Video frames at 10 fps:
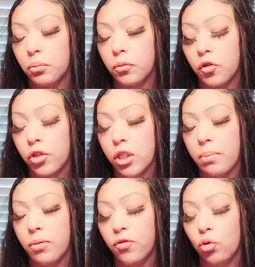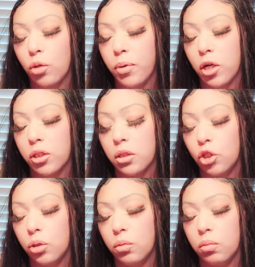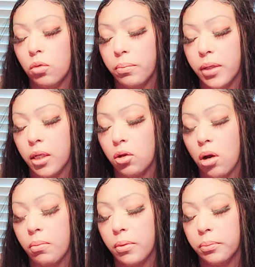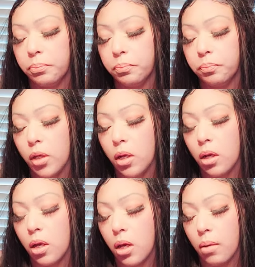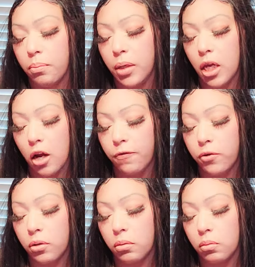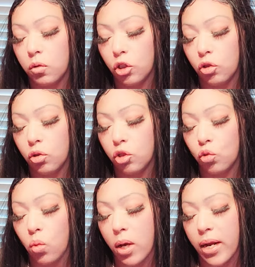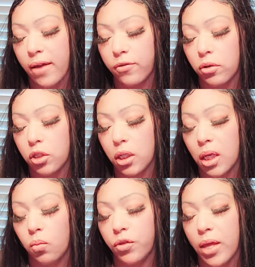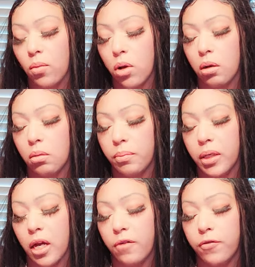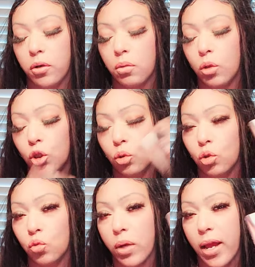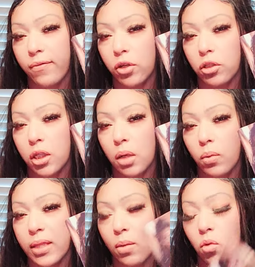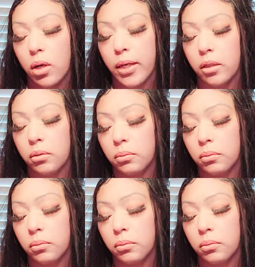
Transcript: For some of you, your person, you going to be getting karma. Be careful. We'll use whatever to get what they want. Be careful. We'll use whatever to get what they want.